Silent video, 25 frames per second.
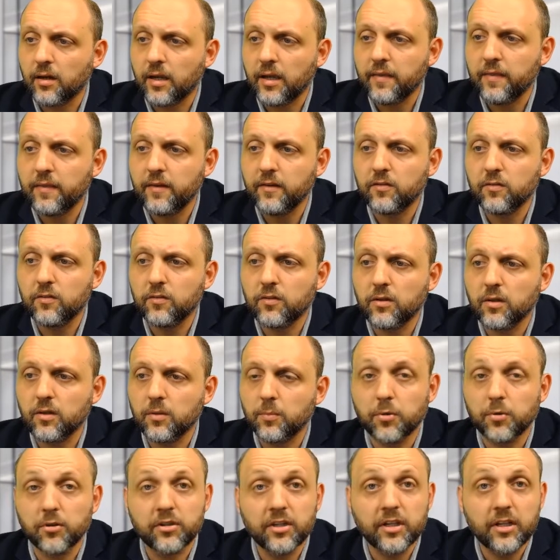And this
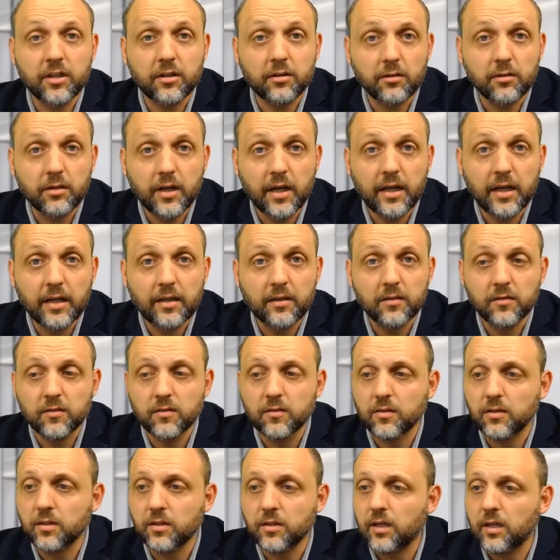particular guidance,
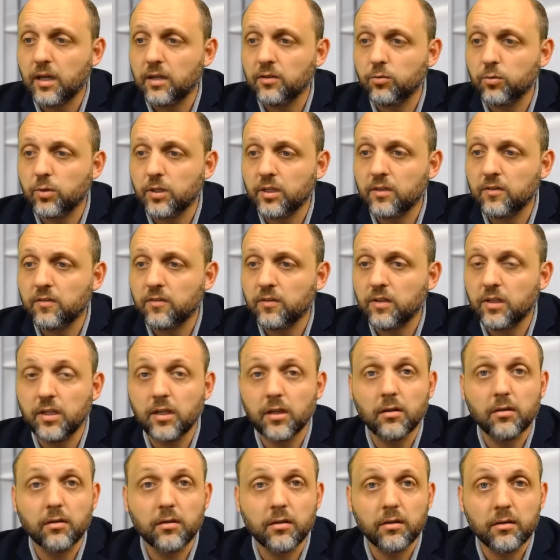as we can see
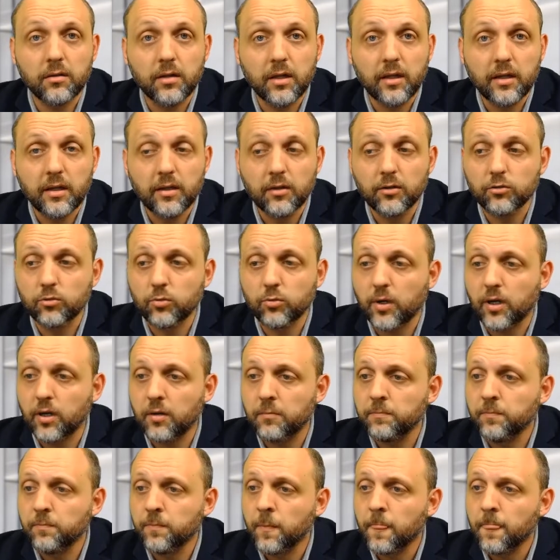here and elsewhere,
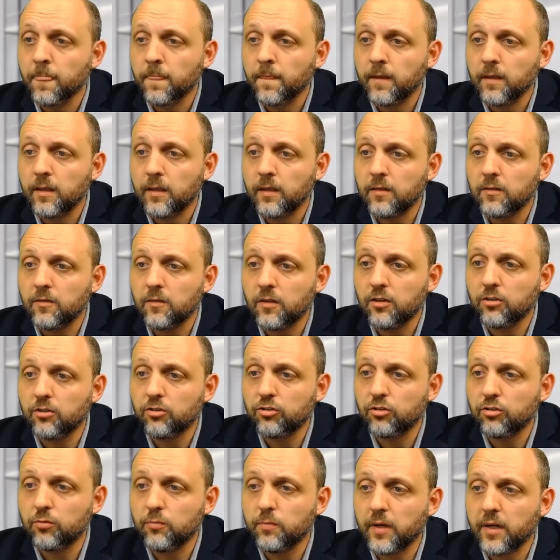is
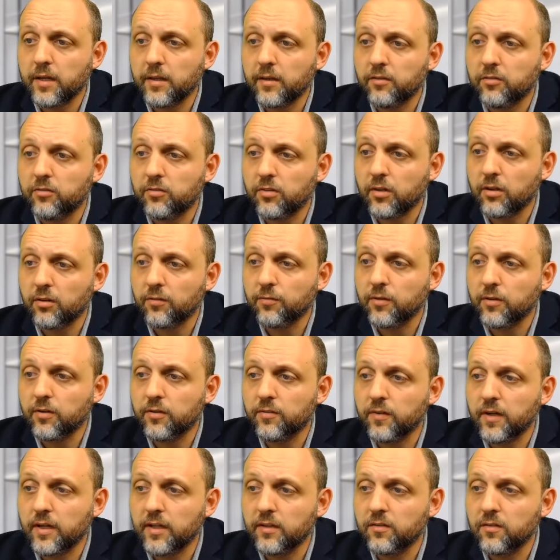issued by the Center for
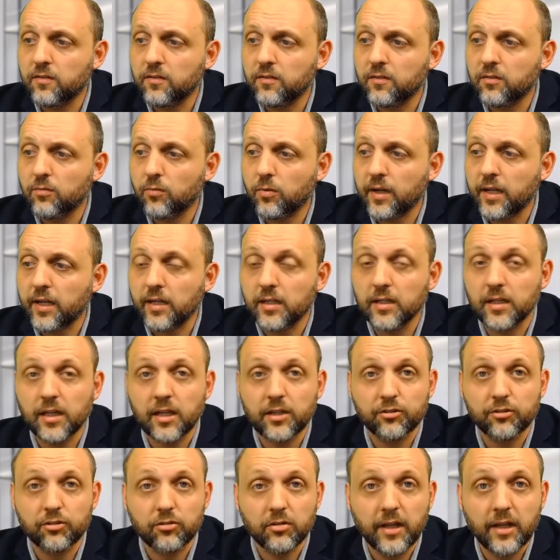Devices and
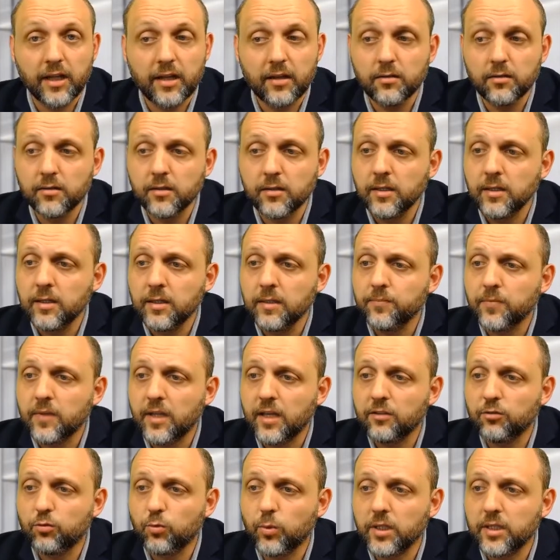Radiological Health,
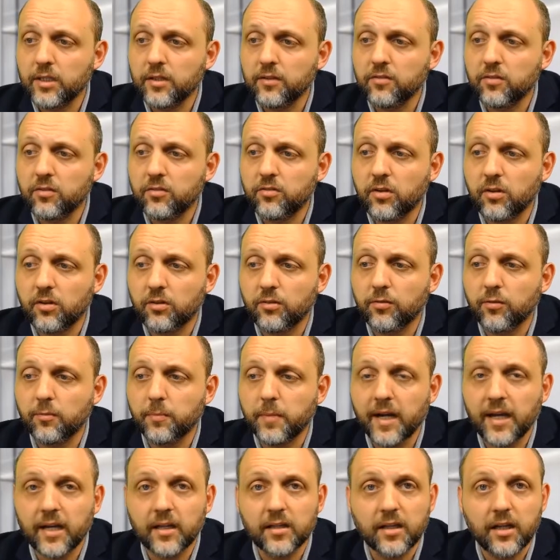as well as the Center for
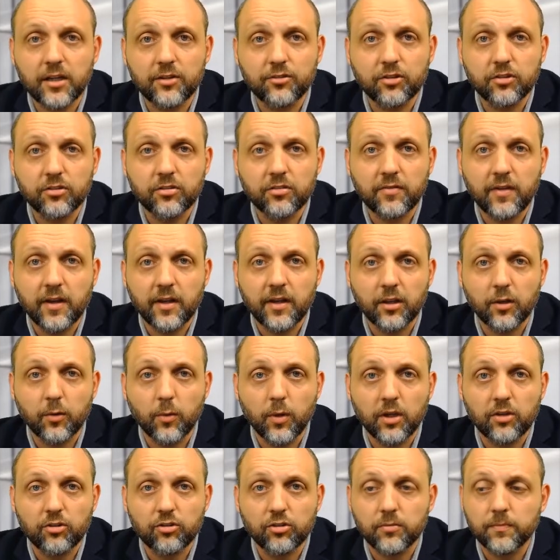Biologics
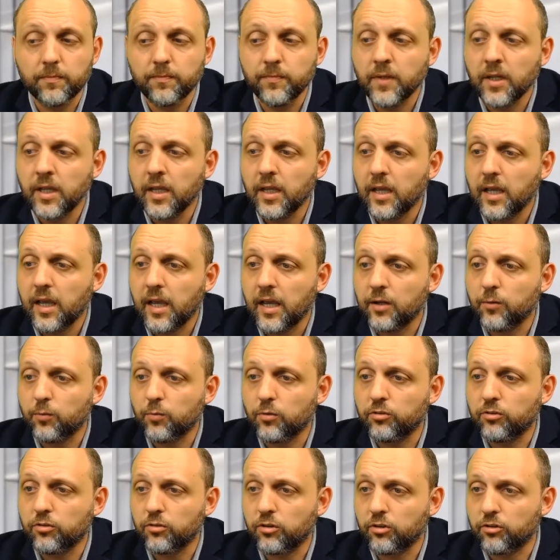Evaluation and
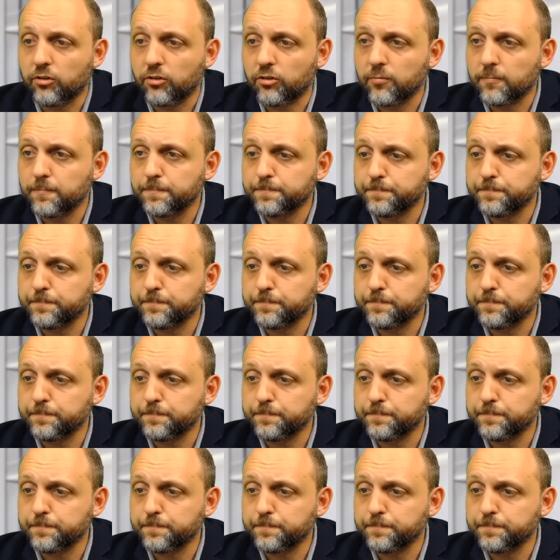Research.